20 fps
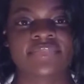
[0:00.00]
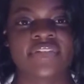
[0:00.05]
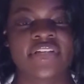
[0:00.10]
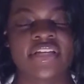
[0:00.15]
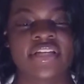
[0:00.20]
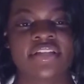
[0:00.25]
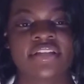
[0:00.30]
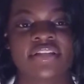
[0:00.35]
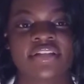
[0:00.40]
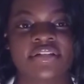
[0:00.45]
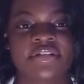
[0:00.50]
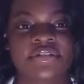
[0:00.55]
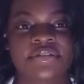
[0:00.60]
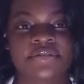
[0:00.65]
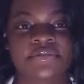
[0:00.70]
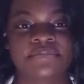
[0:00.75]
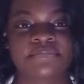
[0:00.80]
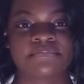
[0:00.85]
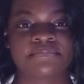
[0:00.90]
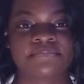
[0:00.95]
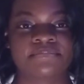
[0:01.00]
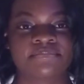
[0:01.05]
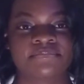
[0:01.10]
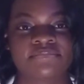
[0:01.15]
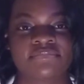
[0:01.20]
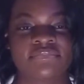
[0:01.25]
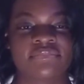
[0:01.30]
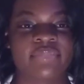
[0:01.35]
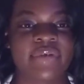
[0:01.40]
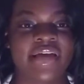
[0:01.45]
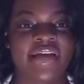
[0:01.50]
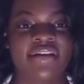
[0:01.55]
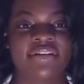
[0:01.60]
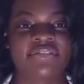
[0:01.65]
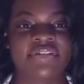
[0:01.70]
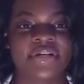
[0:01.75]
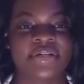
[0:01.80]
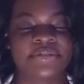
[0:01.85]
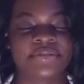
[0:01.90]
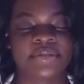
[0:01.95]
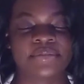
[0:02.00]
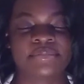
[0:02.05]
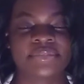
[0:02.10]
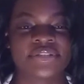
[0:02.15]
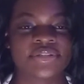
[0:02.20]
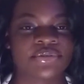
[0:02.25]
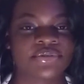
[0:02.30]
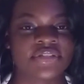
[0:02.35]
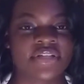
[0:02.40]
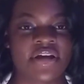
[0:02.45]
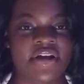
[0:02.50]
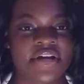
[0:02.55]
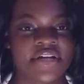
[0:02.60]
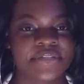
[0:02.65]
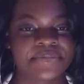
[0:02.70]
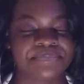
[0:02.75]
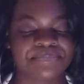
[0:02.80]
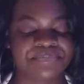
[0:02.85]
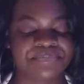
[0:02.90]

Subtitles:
in the background. I'm so sorry.